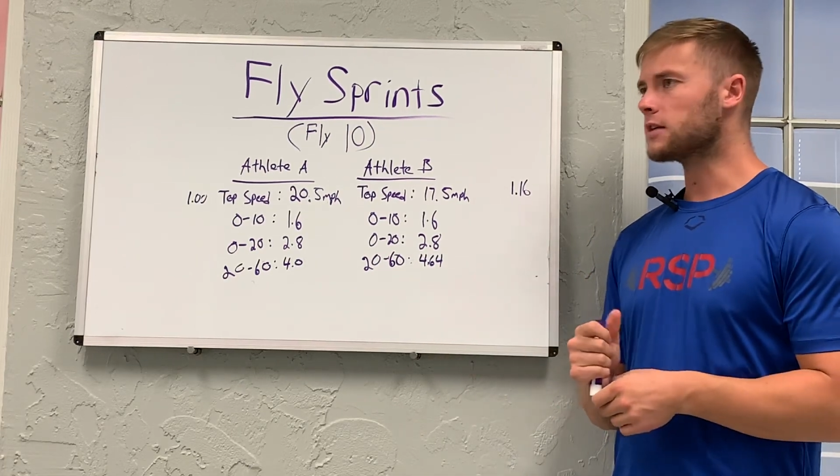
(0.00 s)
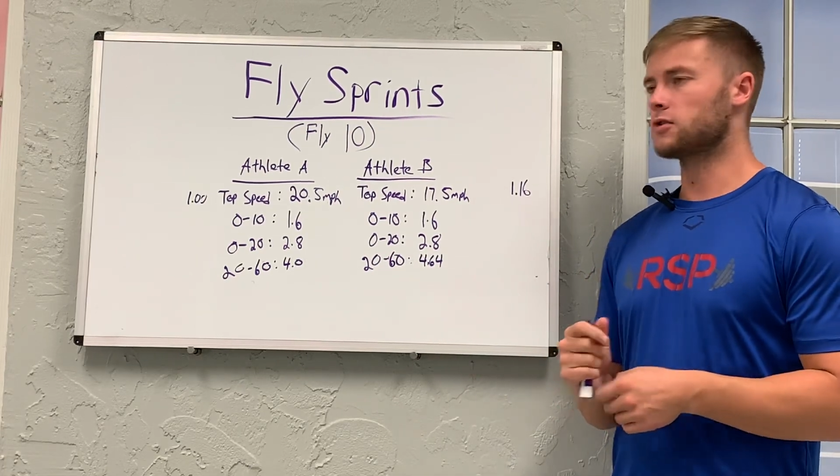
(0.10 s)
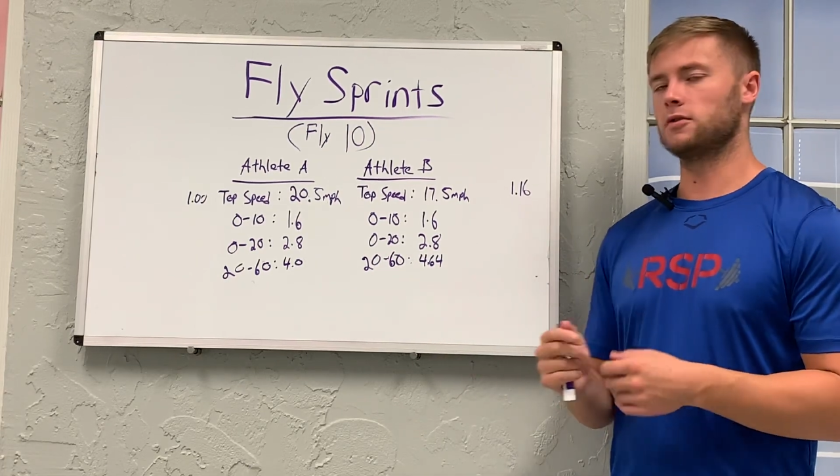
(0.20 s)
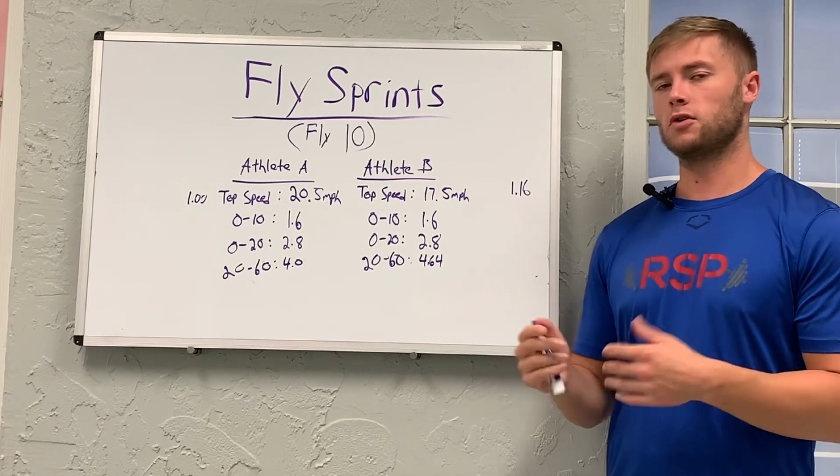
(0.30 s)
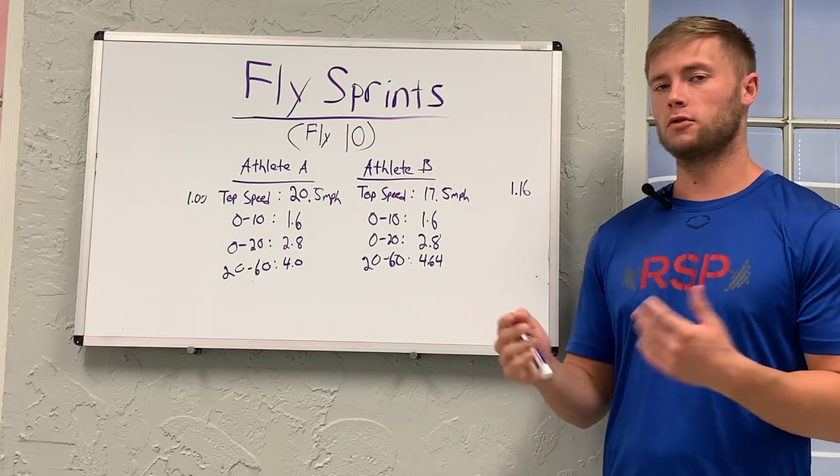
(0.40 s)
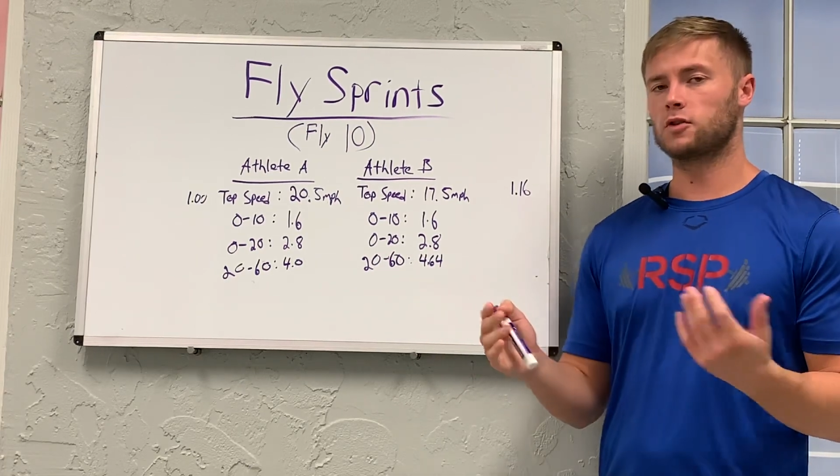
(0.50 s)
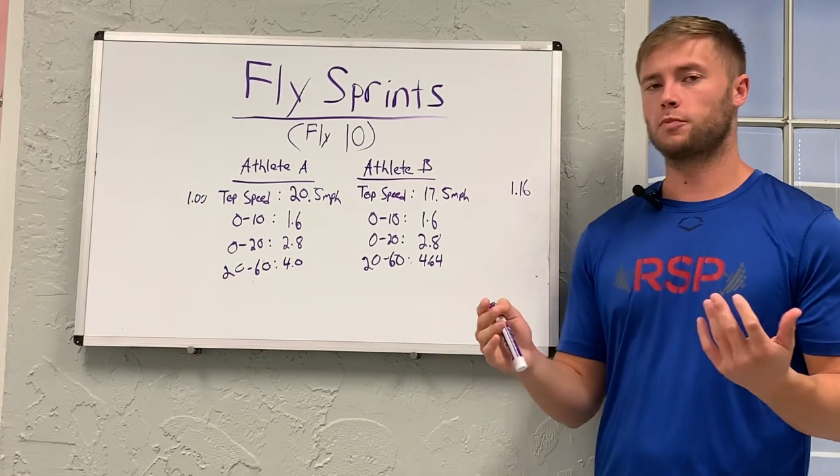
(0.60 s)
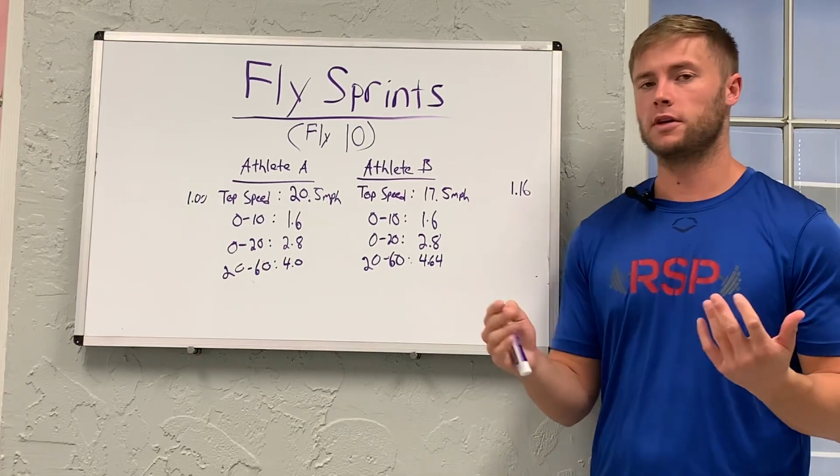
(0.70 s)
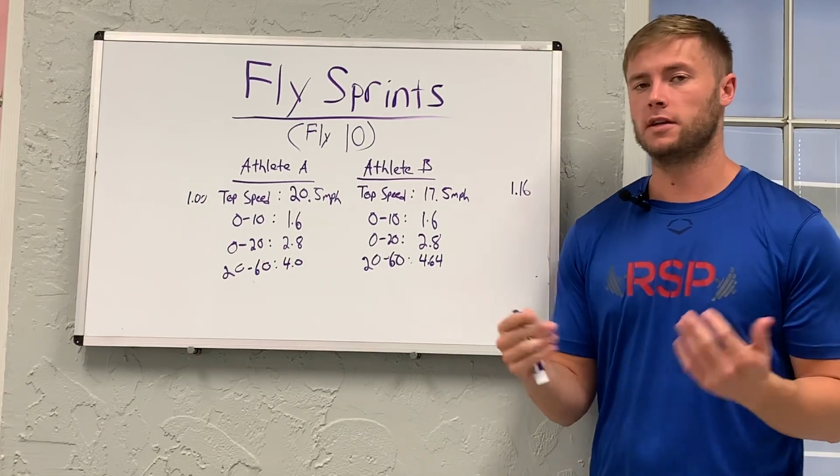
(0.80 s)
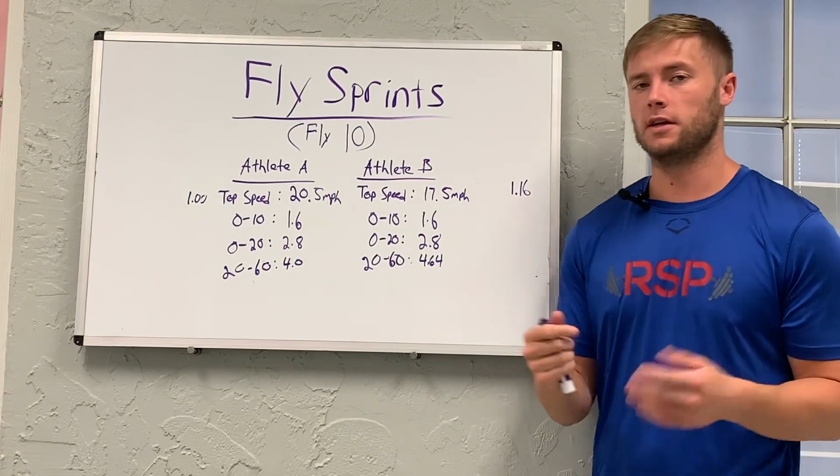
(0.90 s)
So the total
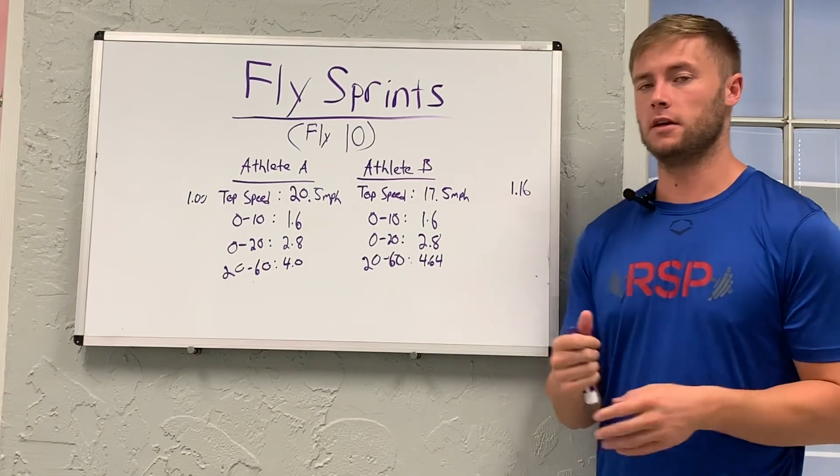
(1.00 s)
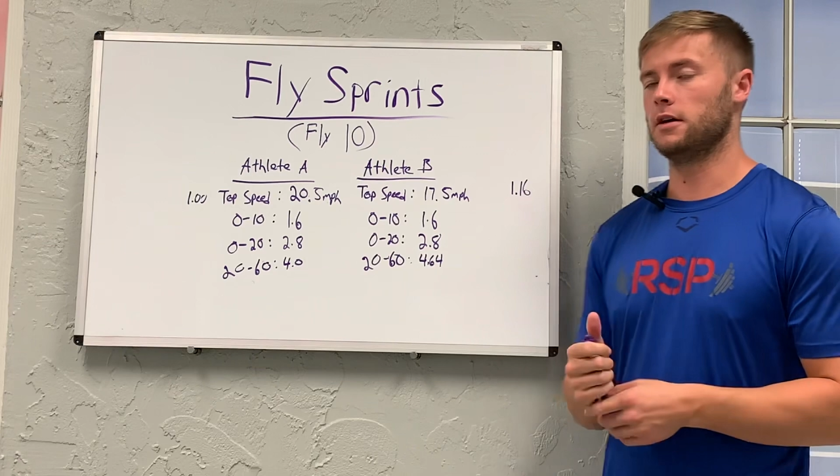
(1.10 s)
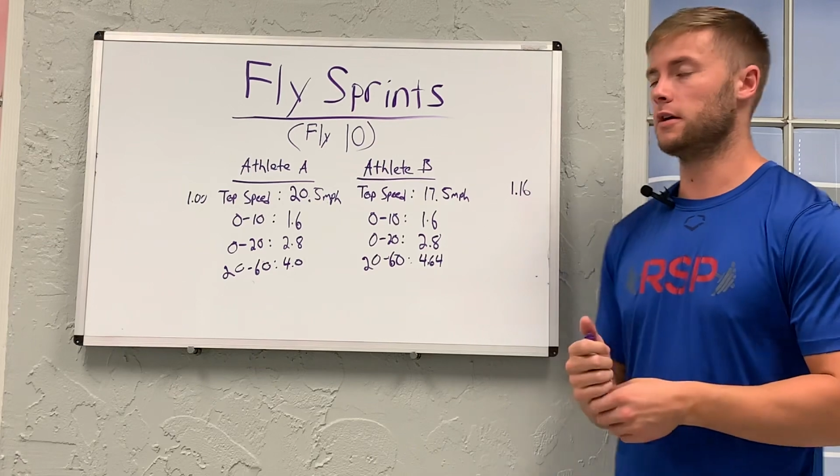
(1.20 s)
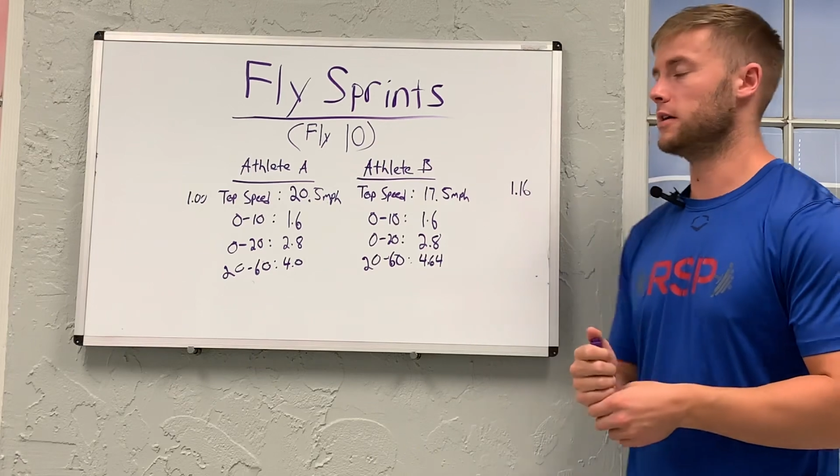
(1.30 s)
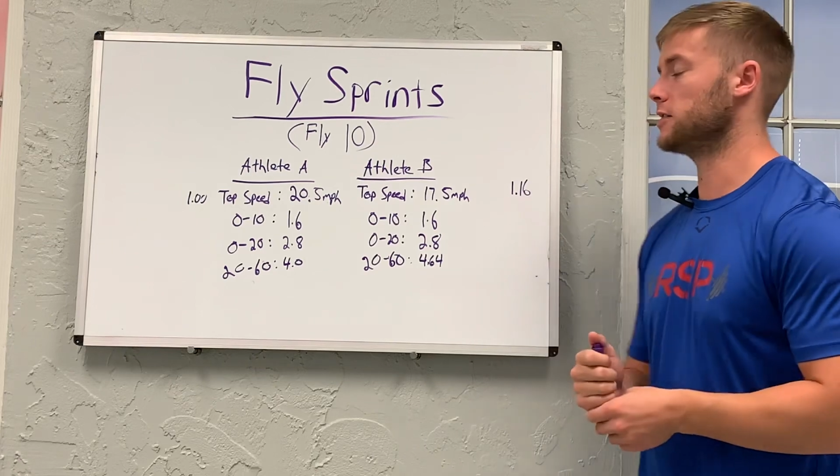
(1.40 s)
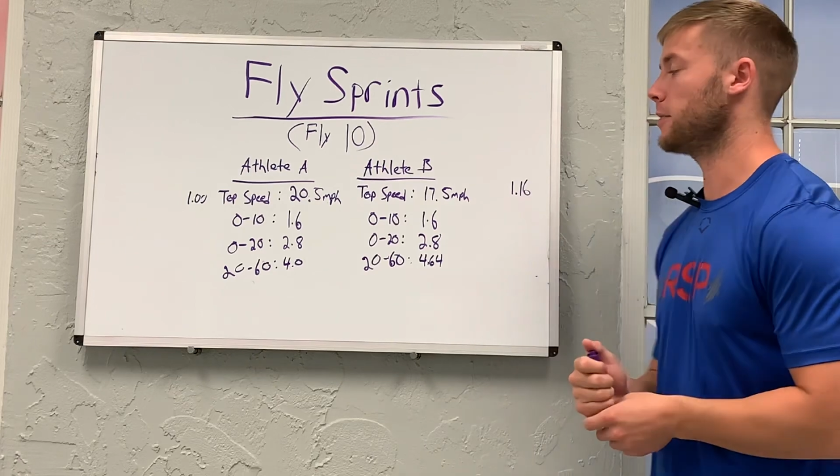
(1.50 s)
sprint is